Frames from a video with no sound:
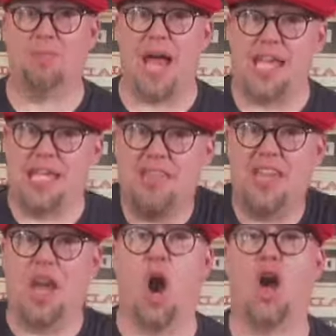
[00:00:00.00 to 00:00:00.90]
Pica,
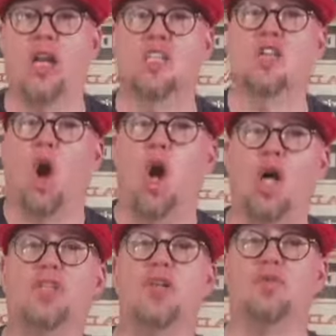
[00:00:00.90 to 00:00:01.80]
the artist
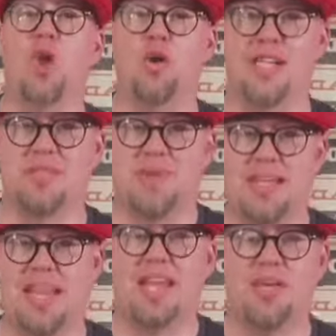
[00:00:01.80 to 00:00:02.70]
also known as Big
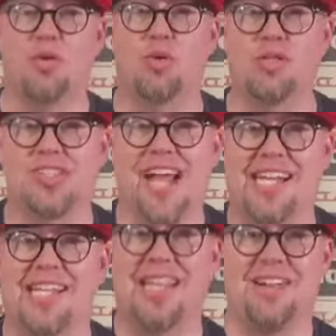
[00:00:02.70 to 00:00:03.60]
Daddy Cool,
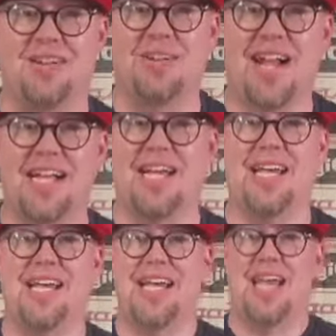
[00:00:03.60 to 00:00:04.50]
Johnny Della
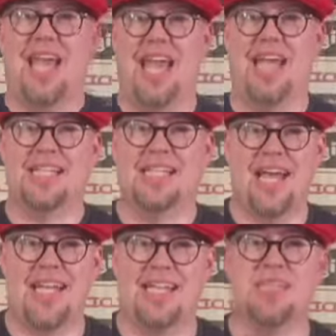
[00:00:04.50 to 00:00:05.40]
Rocca. And
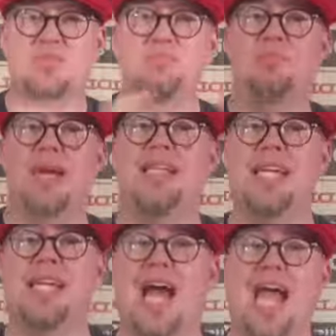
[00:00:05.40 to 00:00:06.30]
it's
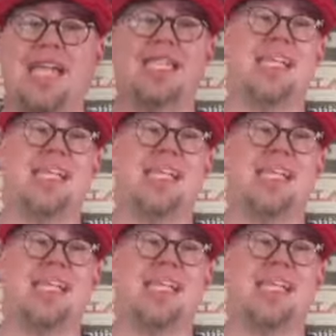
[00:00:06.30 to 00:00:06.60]
Monday night.